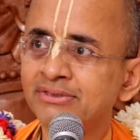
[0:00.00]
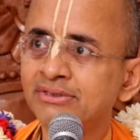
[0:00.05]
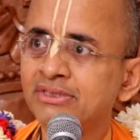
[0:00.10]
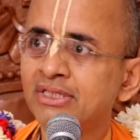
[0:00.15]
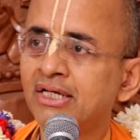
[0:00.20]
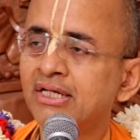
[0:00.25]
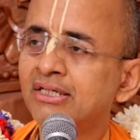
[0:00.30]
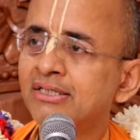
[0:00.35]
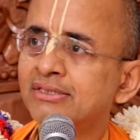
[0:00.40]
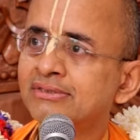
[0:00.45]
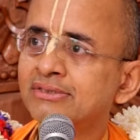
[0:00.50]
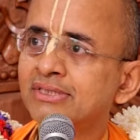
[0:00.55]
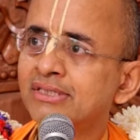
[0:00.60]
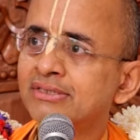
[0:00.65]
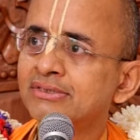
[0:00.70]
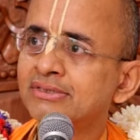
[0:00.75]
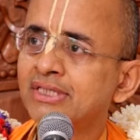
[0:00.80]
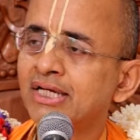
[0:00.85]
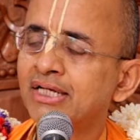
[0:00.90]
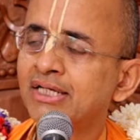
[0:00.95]
Krishna is
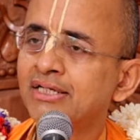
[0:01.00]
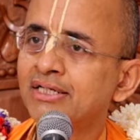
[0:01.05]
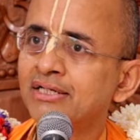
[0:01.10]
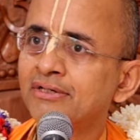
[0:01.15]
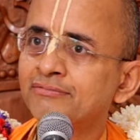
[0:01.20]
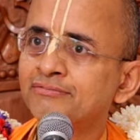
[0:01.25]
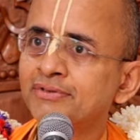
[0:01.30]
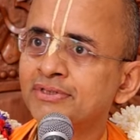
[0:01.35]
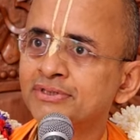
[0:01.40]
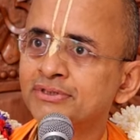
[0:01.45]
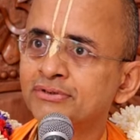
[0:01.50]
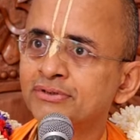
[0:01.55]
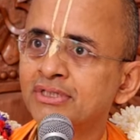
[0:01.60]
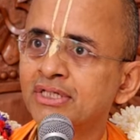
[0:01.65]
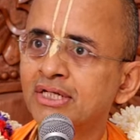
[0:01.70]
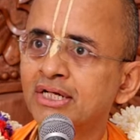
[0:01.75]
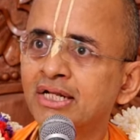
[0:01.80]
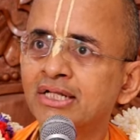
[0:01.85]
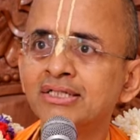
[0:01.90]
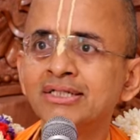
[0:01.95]
a child of
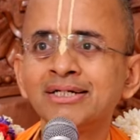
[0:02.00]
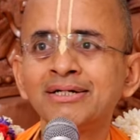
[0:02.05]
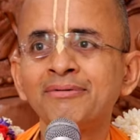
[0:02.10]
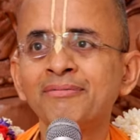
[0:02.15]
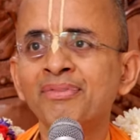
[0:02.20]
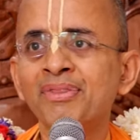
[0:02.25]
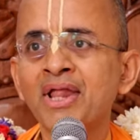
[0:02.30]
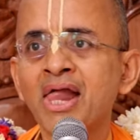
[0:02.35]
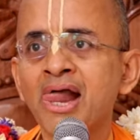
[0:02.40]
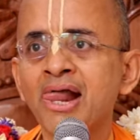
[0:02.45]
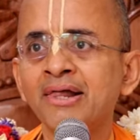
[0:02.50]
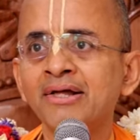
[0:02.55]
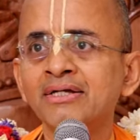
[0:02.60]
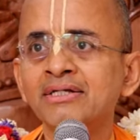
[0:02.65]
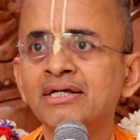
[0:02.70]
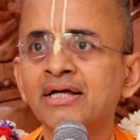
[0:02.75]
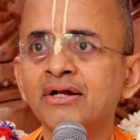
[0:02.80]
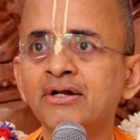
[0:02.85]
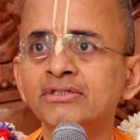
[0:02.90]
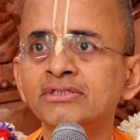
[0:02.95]
Yashoda Nanda.
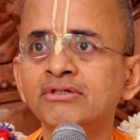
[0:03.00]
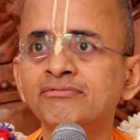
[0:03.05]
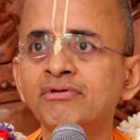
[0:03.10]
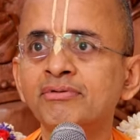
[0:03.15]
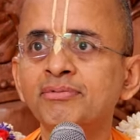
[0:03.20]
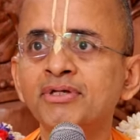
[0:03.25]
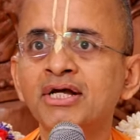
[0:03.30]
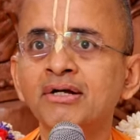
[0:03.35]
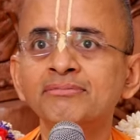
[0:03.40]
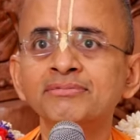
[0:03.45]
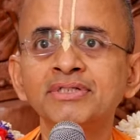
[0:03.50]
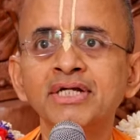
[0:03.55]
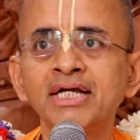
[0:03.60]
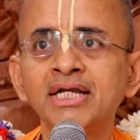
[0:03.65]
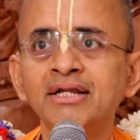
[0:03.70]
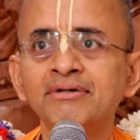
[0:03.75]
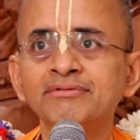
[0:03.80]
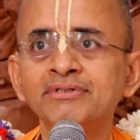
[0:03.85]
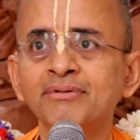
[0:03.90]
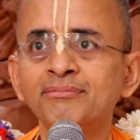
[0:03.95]
Here also we become
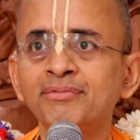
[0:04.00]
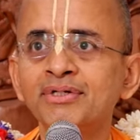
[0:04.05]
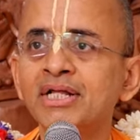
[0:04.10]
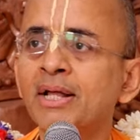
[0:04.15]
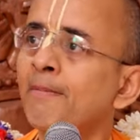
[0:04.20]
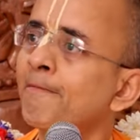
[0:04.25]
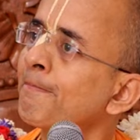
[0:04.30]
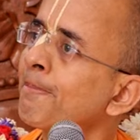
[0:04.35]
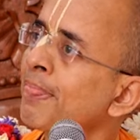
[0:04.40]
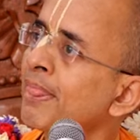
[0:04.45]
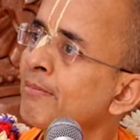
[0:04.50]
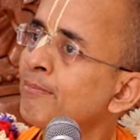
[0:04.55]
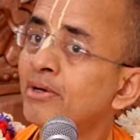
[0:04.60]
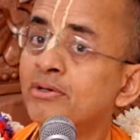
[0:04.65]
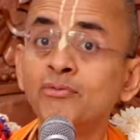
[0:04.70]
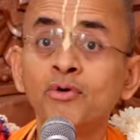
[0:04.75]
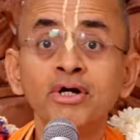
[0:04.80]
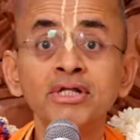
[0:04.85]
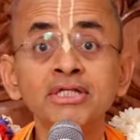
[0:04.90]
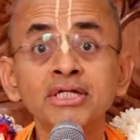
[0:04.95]
child of somebody.
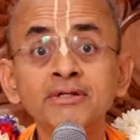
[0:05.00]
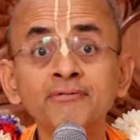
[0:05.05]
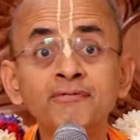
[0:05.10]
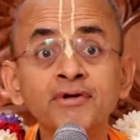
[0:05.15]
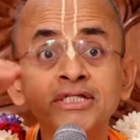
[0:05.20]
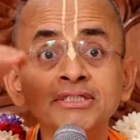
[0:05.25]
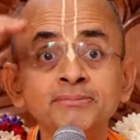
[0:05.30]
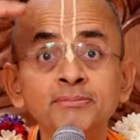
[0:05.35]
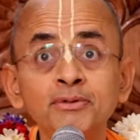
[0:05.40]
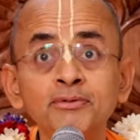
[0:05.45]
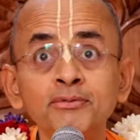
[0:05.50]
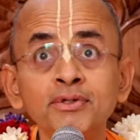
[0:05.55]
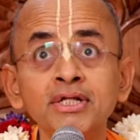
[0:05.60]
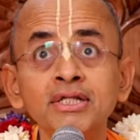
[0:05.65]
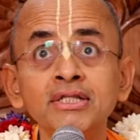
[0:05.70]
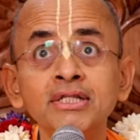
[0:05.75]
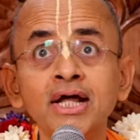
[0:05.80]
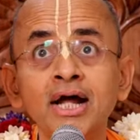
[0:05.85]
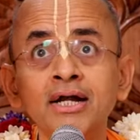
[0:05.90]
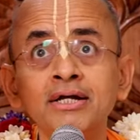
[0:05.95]
But what is the difference
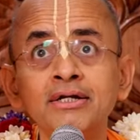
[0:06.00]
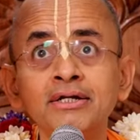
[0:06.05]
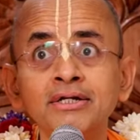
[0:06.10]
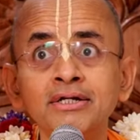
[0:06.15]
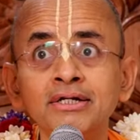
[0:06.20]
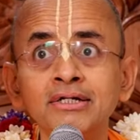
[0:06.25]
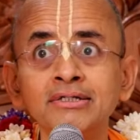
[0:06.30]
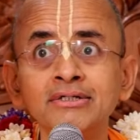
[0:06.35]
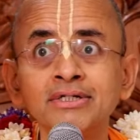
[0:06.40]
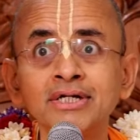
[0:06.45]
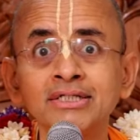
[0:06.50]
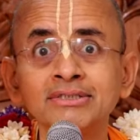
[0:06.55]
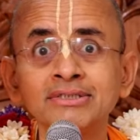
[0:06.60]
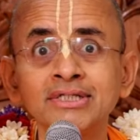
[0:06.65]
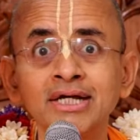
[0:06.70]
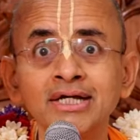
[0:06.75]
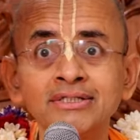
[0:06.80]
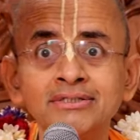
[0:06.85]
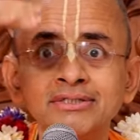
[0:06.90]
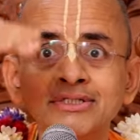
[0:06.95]
between that
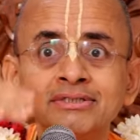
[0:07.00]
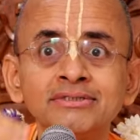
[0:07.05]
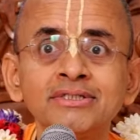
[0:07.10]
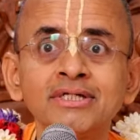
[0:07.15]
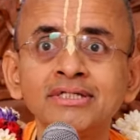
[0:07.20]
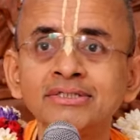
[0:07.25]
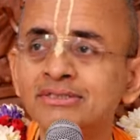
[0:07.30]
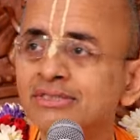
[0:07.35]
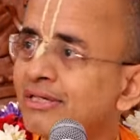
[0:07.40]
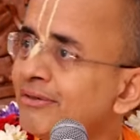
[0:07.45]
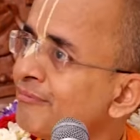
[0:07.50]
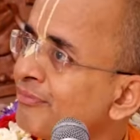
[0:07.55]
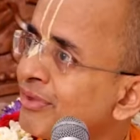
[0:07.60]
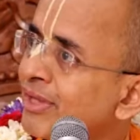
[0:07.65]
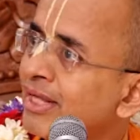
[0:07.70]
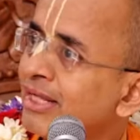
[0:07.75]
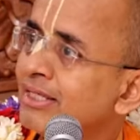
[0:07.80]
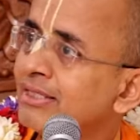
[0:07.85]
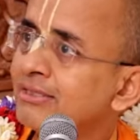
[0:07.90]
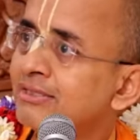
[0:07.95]
rasa and this rasa?
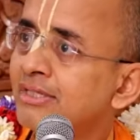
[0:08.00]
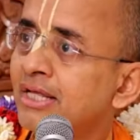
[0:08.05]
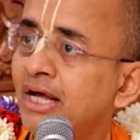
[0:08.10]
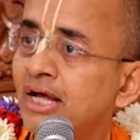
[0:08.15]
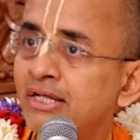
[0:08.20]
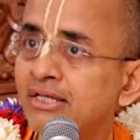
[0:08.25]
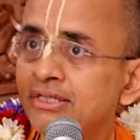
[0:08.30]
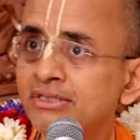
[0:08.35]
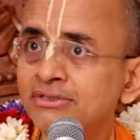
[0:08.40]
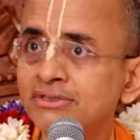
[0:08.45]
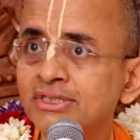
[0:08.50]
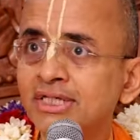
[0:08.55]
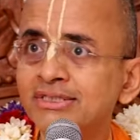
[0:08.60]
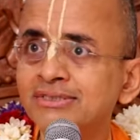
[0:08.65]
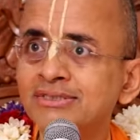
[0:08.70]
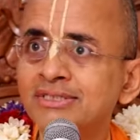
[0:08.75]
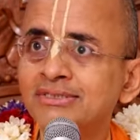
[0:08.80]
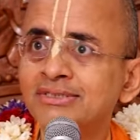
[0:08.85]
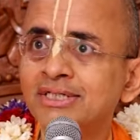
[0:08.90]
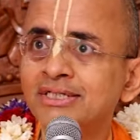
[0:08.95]
There Krishna
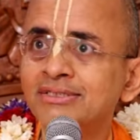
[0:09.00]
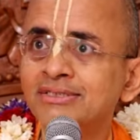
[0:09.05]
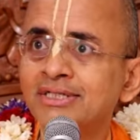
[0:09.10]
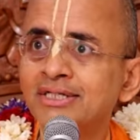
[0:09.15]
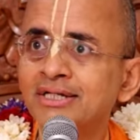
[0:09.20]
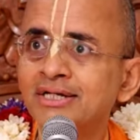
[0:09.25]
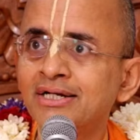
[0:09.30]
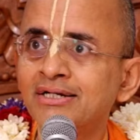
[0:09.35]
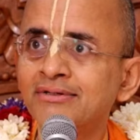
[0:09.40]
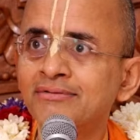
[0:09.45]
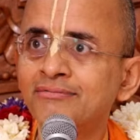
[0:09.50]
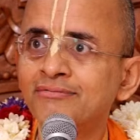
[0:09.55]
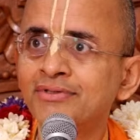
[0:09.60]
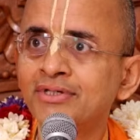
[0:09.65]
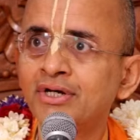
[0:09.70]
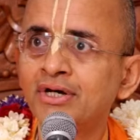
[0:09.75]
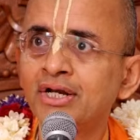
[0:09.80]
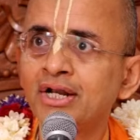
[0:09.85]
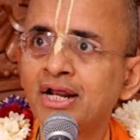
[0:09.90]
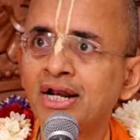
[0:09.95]
is the center and
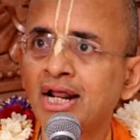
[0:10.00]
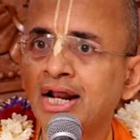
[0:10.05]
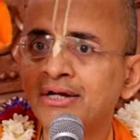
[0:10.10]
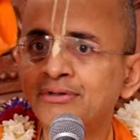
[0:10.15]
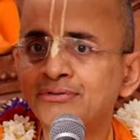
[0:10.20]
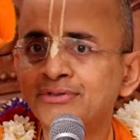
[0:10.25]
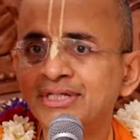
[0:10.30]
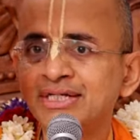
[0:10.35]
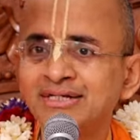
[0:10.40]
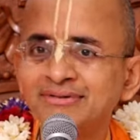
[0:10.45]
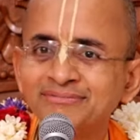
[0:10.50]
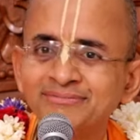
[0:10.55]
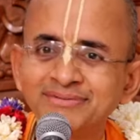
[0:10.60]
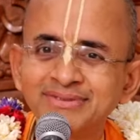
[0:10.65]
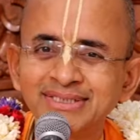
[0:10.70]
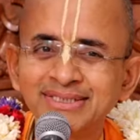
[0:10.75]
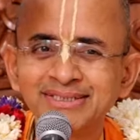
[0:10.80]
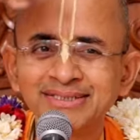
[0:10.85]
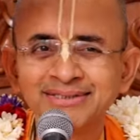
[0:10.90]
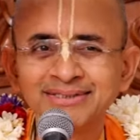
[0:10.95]
we all are around
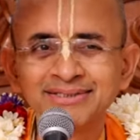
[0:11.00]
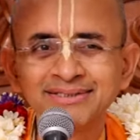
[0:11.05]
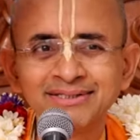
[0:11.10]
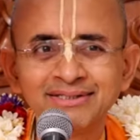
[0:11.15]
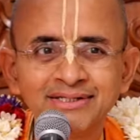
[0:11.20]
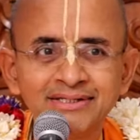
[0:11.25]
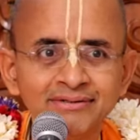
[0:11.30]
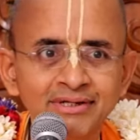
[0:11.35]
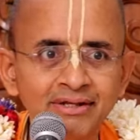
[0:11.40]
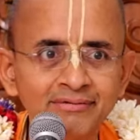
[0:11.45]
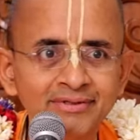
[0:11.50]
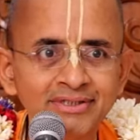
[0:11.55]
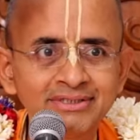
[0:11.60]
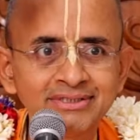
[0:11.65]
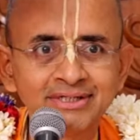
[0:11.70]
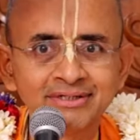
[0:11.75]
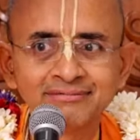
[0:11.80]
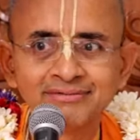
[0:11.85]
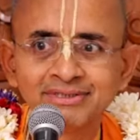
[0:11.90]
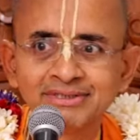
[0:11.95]
him, huh?
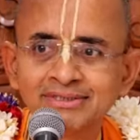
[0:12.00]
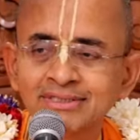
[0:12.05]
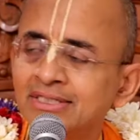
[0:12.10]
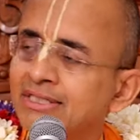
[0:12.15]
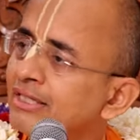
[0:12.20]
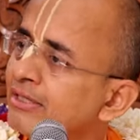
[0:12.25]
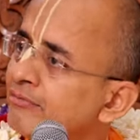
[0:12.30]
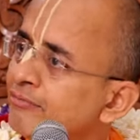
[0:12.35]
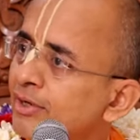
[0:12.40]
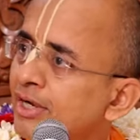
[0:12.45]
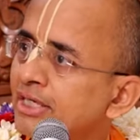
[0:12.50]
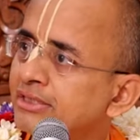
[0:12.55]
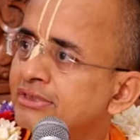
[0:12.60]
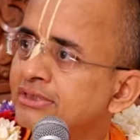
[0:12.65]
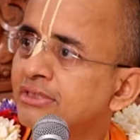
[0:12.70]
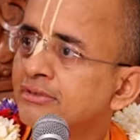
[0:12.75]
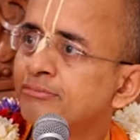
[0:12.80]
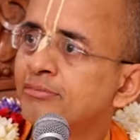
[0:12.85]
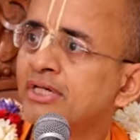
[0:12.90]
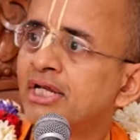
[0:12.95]
loving service.
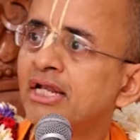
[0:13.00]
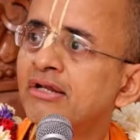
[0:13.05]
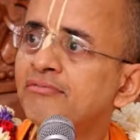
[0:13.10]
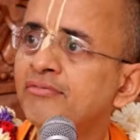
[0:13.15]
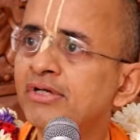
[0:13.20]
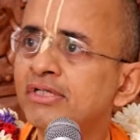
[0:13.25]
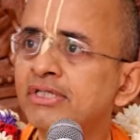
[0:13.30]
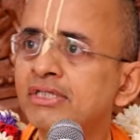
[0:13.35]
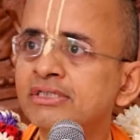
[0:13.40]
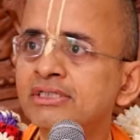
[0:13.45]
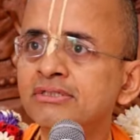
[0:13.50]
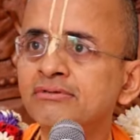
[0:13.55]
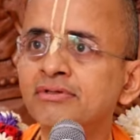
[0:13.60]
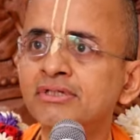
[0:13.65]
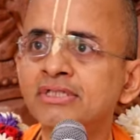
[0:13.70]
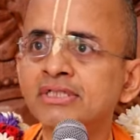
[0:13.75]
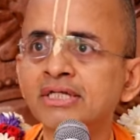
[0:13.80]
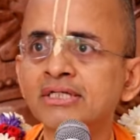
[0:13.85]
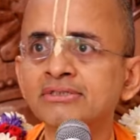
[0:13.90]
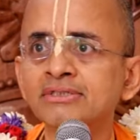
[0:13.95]
Whereas in the material world, the
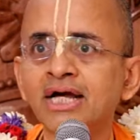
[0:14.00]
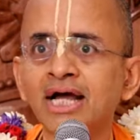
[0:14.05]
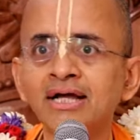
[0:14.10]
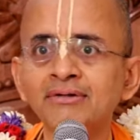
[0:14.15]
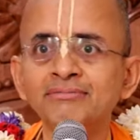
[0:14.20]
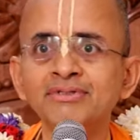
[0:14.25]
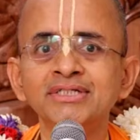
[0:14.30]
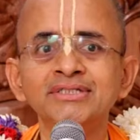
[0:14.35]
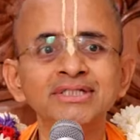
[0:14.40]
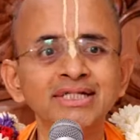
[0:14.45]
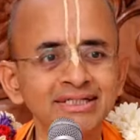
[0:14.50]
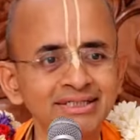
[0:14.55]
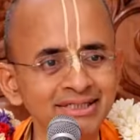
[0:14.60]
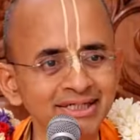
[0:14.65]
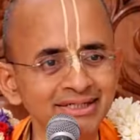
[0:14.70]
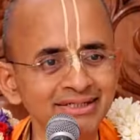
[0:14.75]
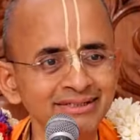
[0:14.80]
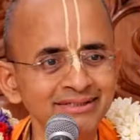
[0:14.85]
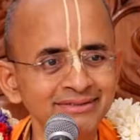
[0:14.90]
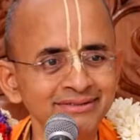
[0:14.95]
jiva thinks, I am the
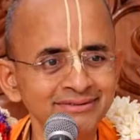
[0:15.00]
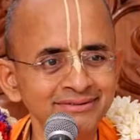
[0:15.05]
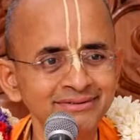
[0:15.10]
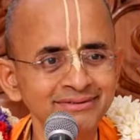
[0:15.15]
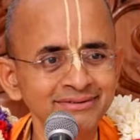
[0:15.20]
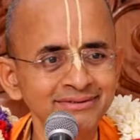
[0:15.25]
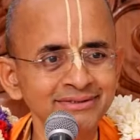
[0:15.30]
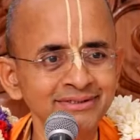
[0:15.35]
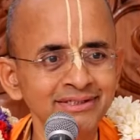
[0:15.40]
center. Huh?